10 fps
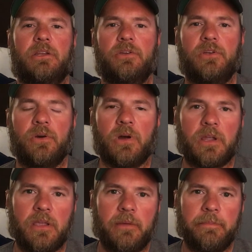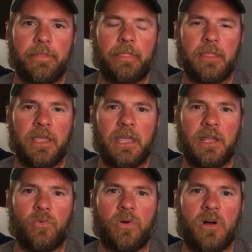New York.
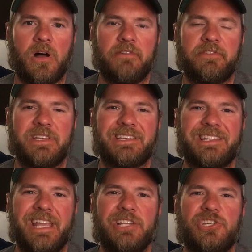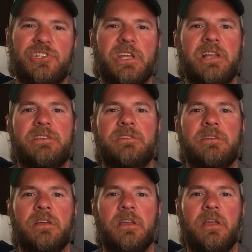And we're off to Stage six.
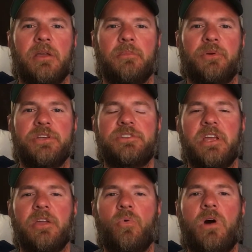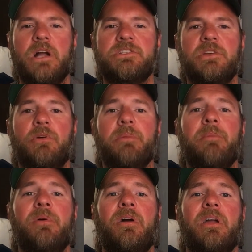Appreciate you watching.
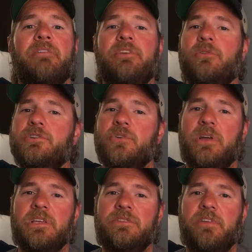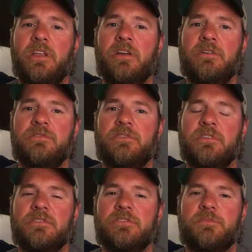Remember, if you enjoy these videos,
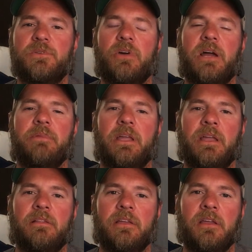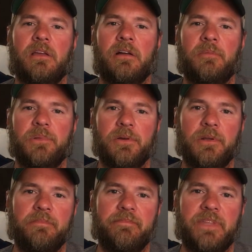subscribe to Angling
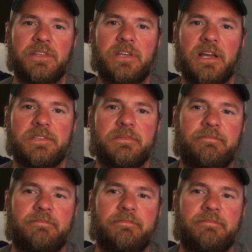Uploaded. Thanks, guys.